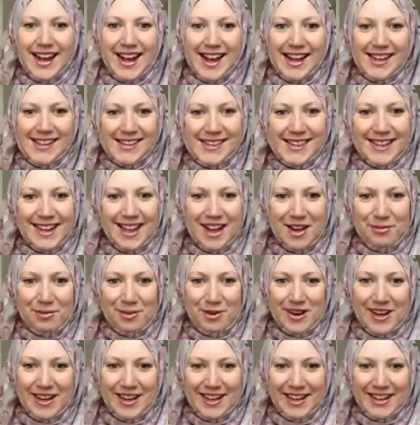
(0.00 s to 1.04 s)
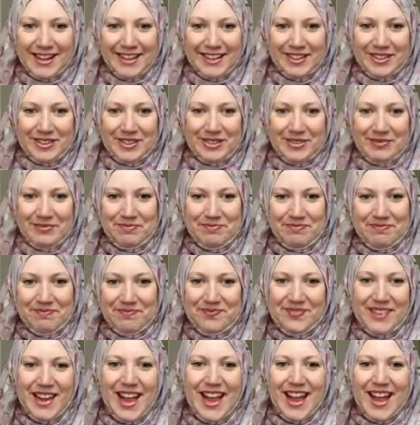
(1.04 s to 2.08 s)
Assalamu alaikum.
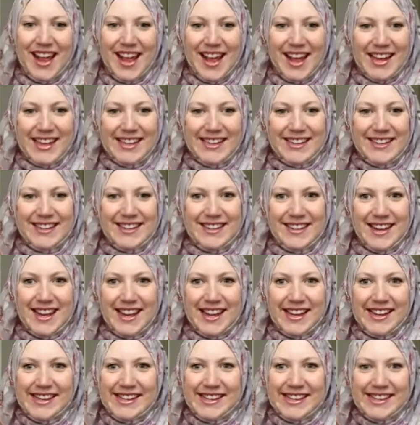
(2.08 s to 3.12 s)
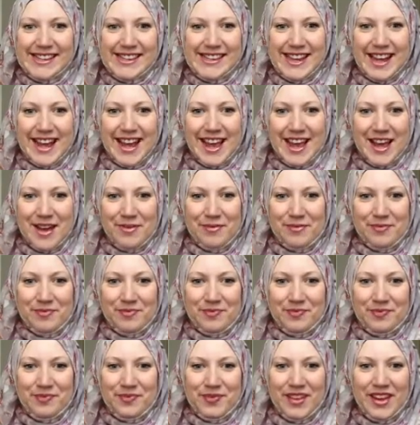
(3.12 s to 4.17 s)
Today's
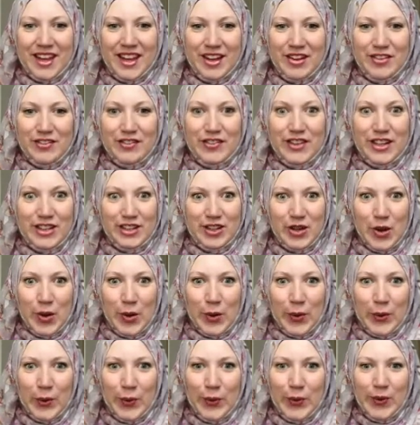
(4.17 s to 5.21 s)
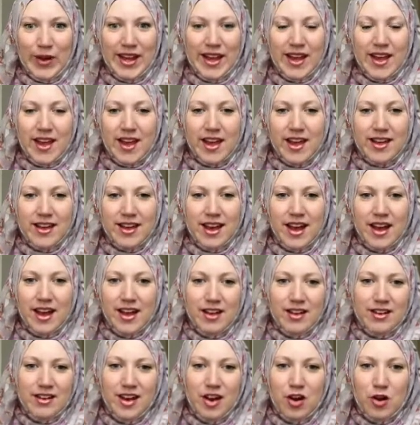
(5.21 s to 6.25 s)
video,
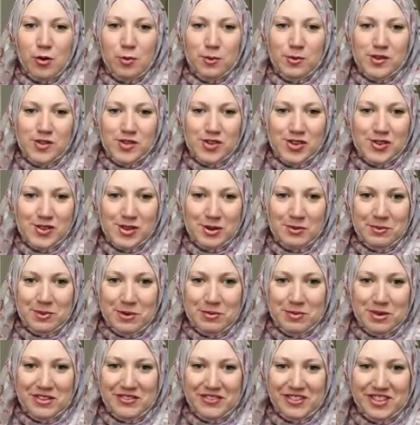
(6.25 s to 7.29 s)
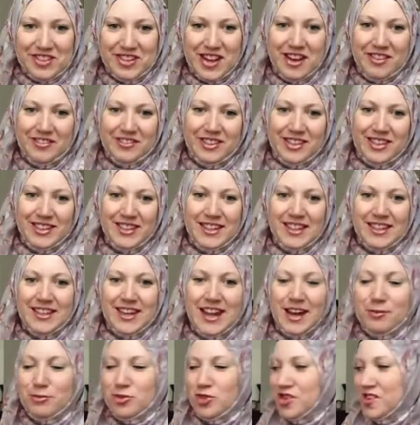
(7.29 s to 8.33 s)
I hope it's just going to be a bit of a chat really.
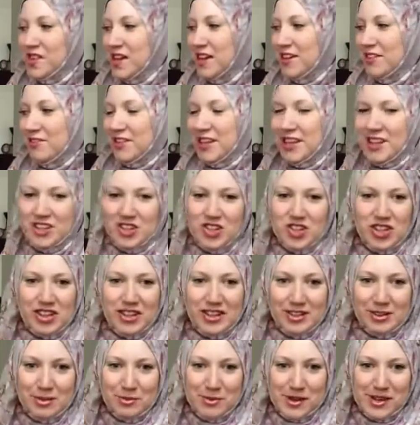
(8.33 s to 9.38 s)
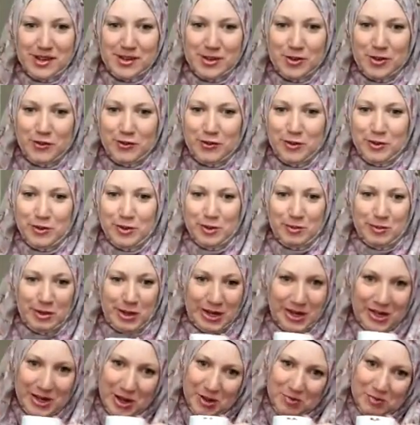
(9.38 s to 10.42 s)
I'm just kind of like chilling on my sofa with my
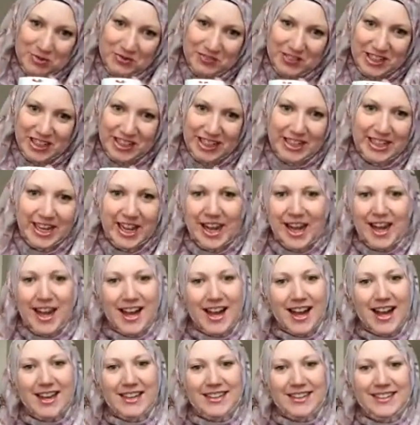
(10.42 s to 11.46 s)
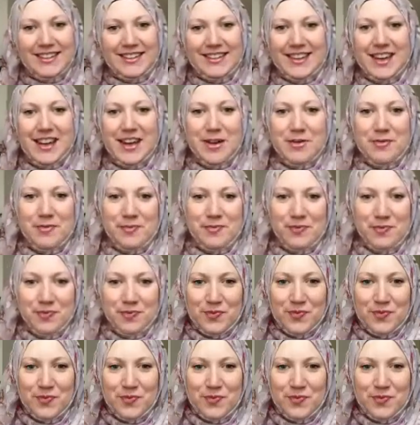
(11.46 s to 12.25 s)
cup of tea, and I'm